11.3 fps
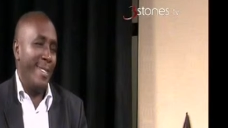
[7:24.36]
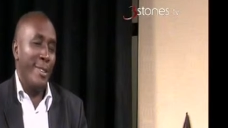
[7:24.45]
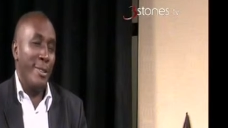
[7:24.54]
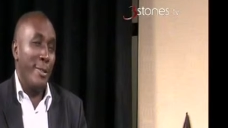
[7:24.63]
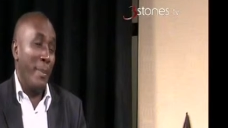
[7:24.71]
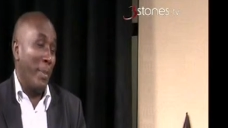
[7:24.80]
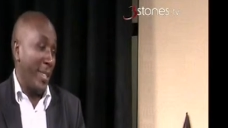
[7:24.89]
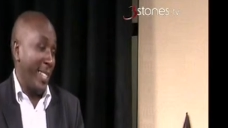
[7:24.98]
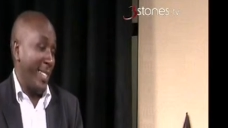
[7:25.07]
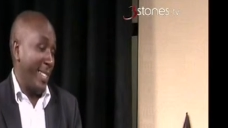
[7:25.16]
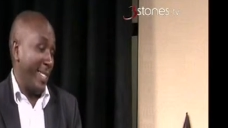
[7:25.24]

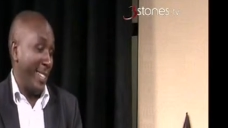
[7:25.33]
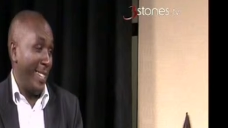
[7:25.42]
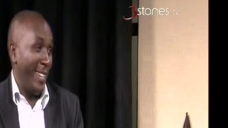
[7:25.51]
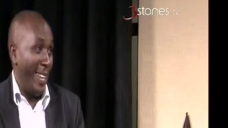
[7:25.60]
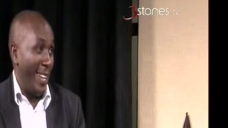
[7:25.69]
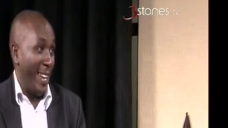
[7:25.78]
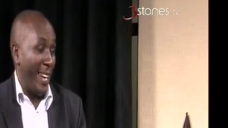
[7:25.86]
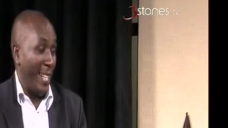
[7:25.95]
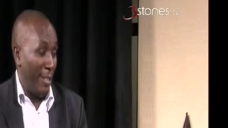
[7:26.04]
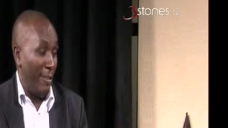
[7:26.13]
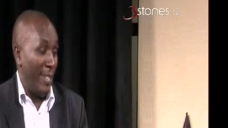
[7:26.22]
important
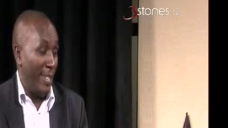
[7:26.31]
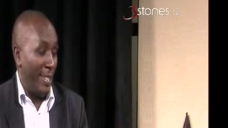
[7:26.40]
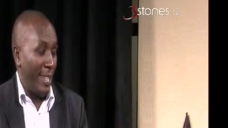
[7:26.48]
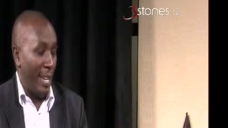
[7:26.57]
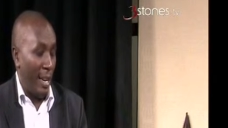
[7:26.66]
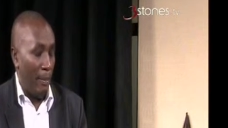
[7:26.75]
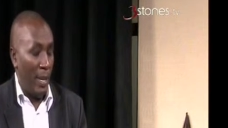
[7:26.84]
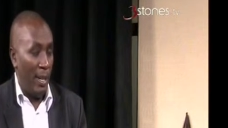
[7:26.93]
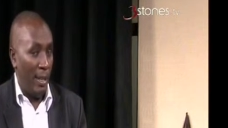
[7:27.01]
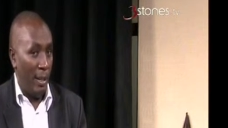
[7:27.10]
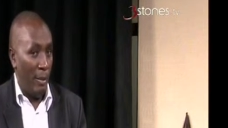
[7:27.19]
activities that
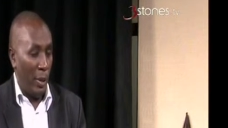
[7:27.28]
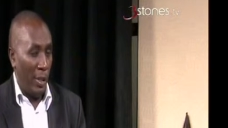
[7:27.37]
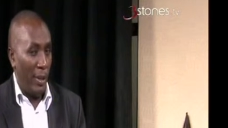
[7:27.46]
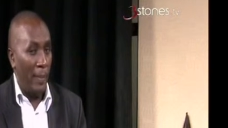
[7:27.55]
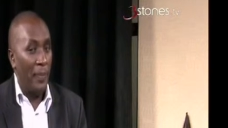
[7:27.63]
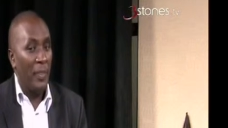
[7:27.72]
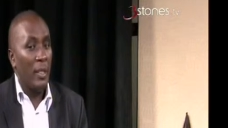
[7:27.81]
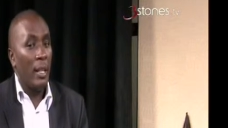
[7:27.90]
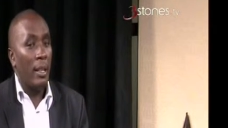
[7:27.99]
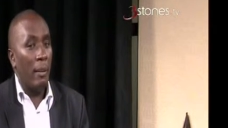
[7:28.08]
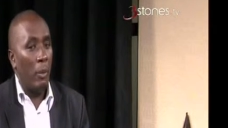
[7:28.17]
happen in the body.
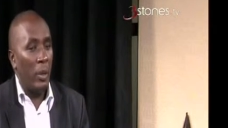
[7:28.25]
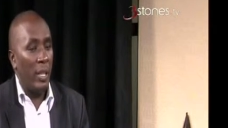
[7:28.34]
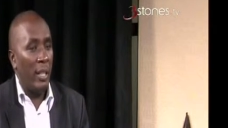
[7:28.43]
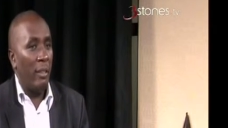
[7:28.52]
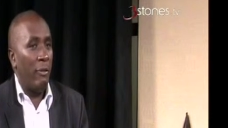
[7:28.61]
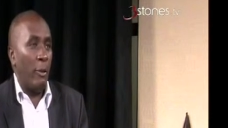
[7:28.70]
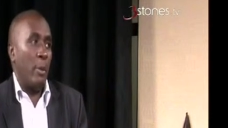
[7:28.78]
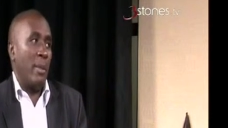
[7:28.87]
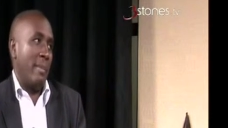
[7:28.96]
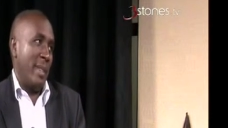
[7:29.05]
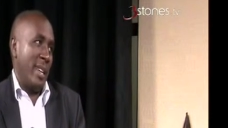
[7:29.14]
The body from
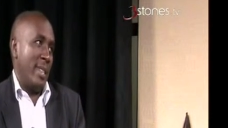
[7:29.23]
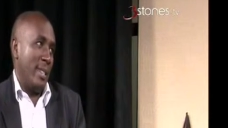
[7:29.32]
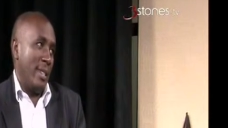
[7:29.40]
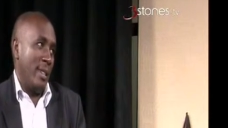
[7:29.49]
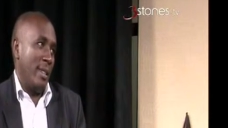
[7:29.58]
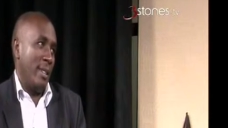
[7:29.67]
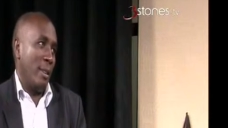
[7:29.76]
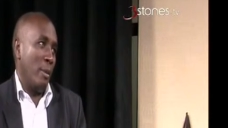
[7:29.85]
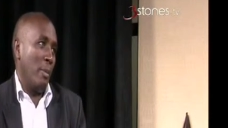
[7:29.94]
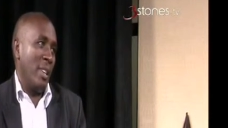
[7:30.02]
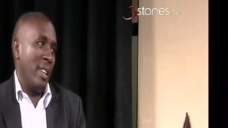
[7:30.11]
the mind
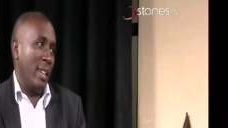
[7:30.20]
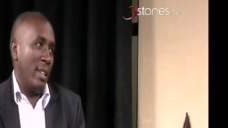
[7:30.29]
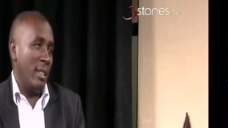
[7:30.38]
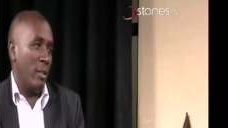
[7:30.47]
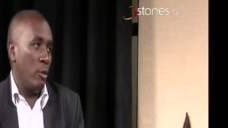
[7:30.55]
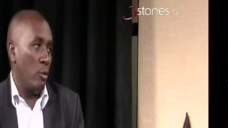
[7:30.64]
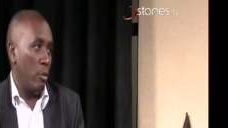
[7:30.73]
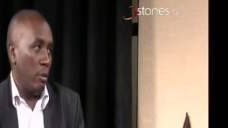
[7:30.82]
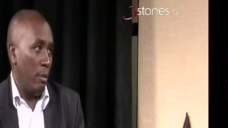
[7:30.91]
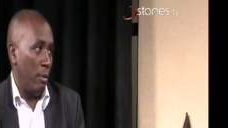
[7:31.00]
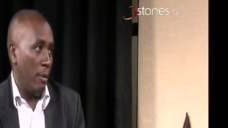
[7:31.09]
communicates
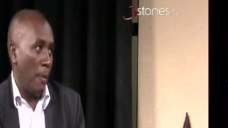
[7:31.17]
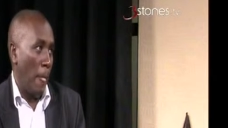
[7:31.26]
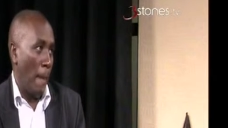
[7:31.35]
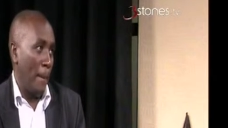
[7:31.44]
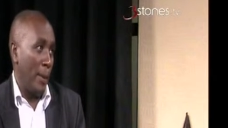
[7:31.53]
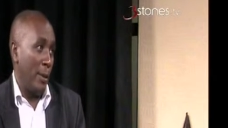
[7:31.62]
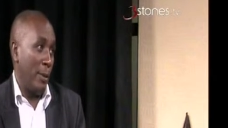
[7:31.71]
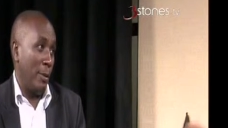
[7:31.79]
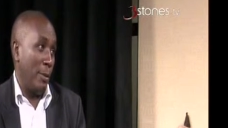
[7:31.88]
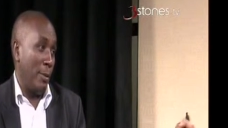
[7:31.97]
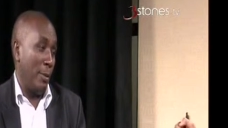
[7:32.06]
to the
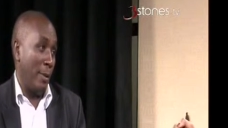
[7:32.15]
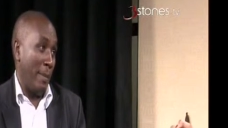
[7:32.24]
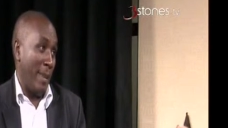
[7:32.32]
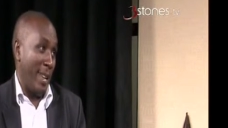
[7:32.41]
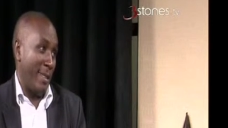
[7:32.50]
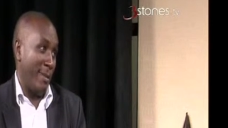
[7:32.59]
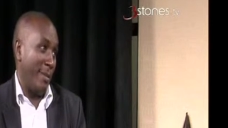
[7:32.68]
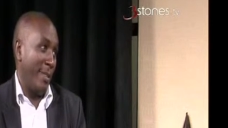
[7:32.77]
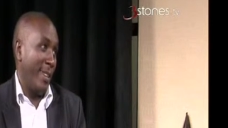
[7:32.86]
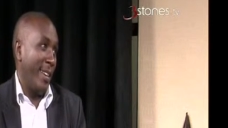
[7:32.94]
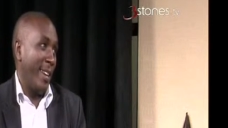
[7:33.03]
muscle.
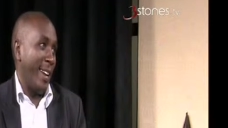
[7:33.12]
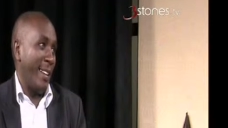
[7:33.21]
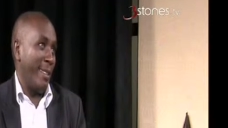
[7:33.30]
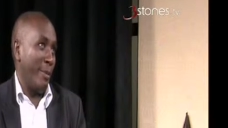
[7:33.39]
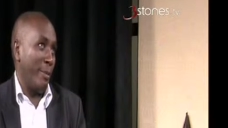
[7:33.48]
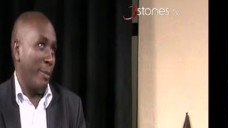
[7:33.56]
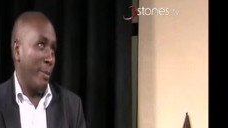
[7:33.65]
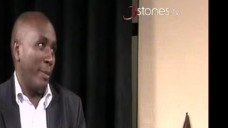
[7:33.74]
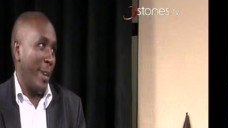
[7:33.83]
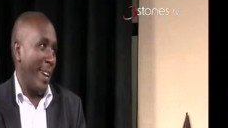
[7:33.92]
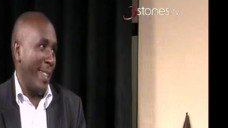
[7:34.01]
And
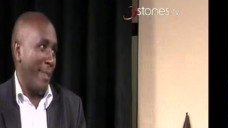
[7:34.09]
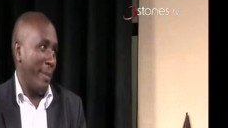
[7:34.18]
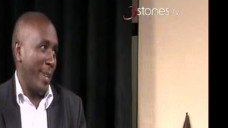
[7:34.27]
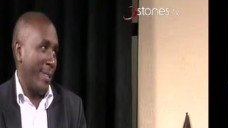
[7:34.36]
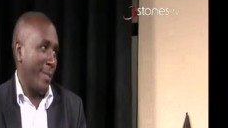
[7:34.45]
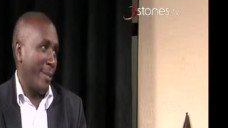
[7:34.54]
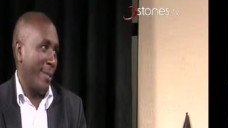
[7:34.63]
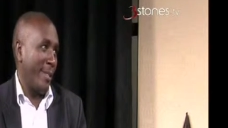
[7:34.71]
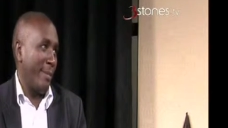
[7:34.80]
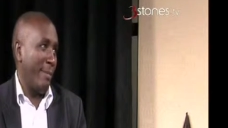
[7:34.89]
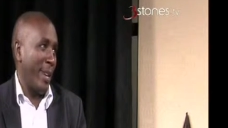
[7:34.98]
where are the
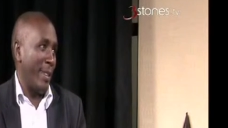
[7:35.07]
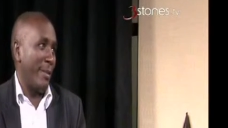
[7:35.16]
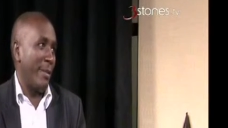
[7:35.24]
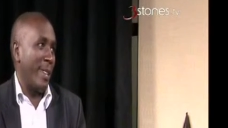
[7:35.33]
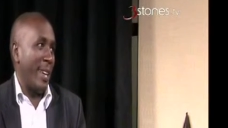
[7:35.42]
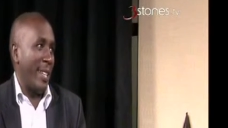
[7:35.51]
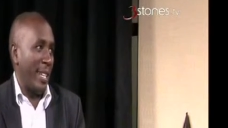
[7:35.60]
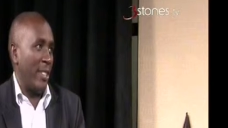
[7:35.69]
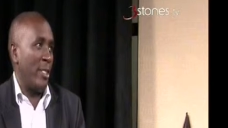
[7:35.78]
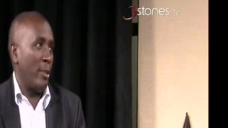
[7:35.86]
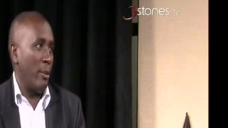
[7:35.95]
muscles? Muscles are
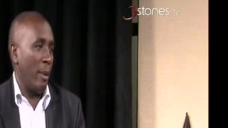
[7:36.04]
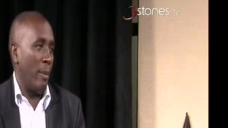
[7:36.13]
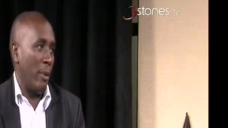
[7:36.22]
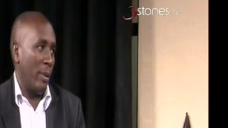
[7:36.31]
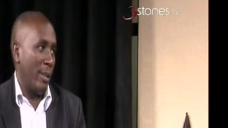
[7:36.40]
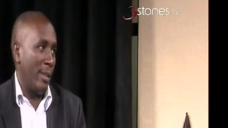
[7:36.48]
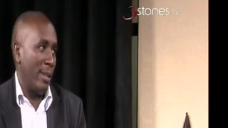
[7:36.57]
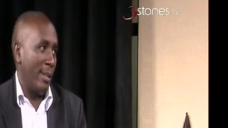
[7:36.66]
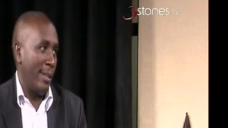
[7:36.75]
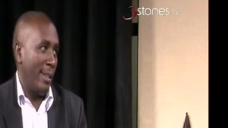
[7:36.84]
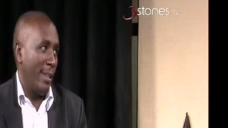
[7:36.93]
attached to the bones.
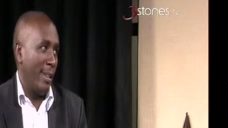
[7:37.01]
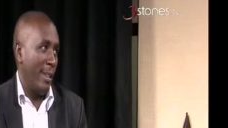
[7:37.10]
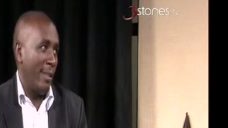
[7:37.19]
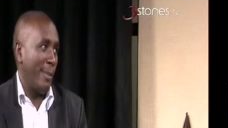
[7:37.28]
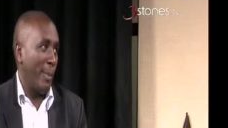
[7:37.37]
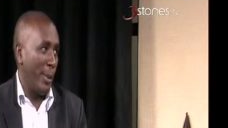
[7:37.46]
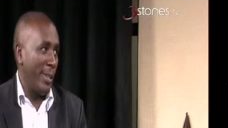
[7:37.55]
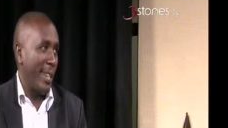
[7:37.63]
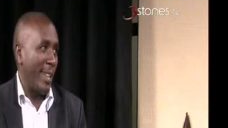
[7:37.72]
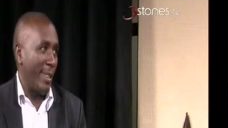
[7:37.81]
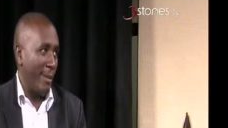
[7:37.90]
So bones
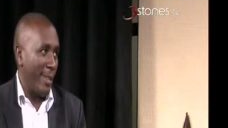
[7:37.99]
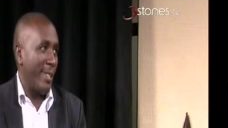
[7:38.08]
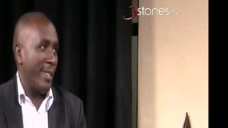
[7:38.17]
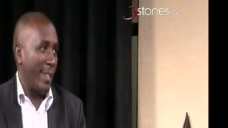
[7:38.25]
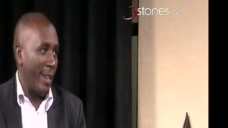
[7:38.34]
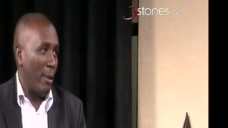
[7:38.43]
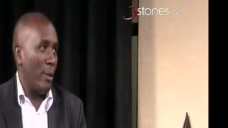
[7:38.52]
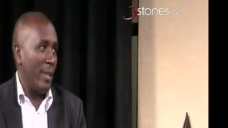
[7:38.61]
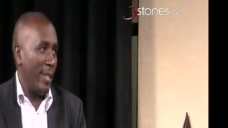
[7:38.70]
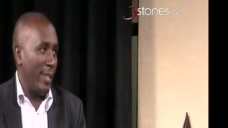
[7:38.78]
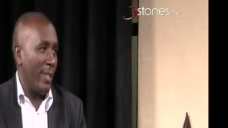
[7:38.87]
are the ones that are holding this